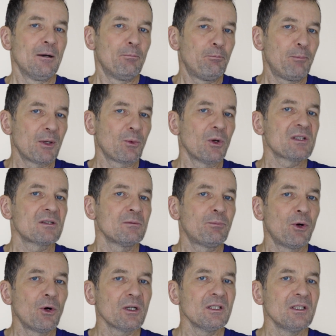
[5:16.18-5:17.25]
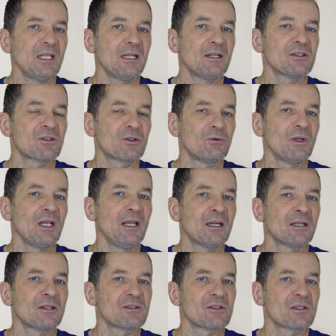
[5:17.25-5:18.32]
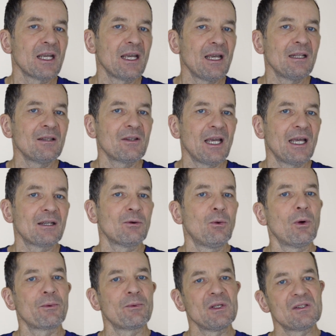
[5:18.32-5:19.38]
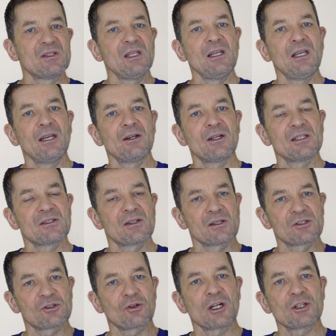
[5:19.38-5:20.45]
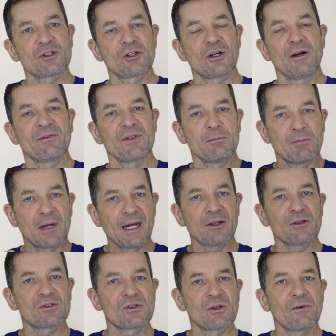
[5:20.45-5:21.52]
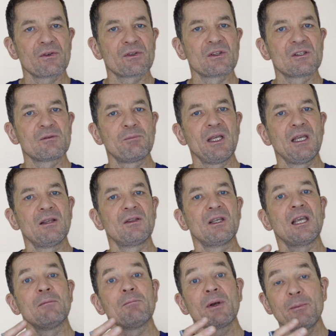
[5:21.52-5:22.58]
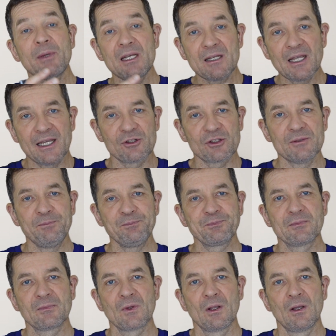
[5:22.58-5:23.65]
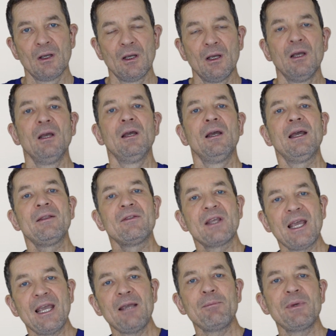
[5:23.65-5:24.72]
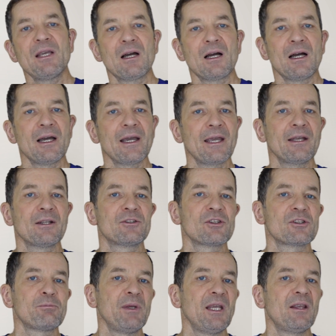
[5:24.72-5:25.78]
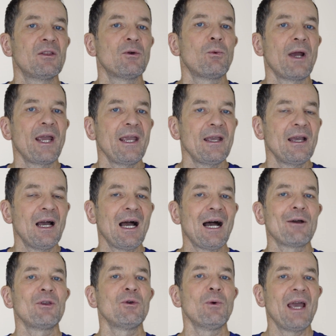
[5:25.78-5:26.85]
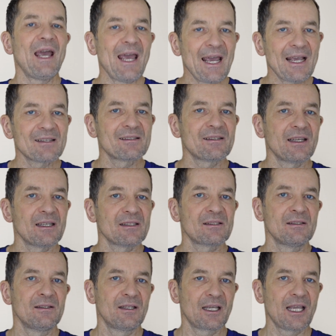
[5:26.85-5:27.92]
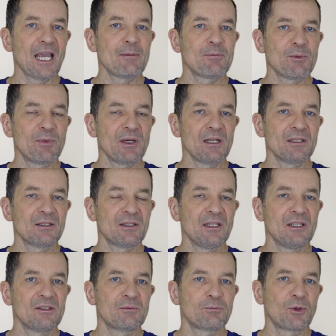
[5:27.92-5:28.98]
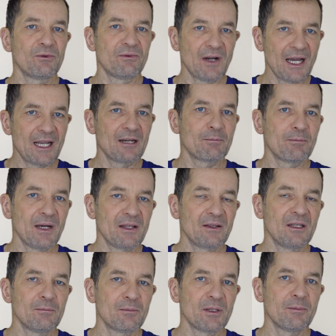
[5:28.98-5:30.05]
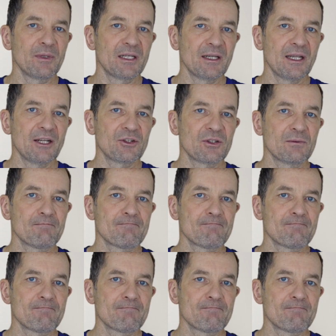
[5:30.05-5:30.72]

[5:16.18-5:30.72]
But what's important here is to really understand that what we see here is the structure of the microservices being the implementation and the API just being the way how you access the capabilities provided by the implementation.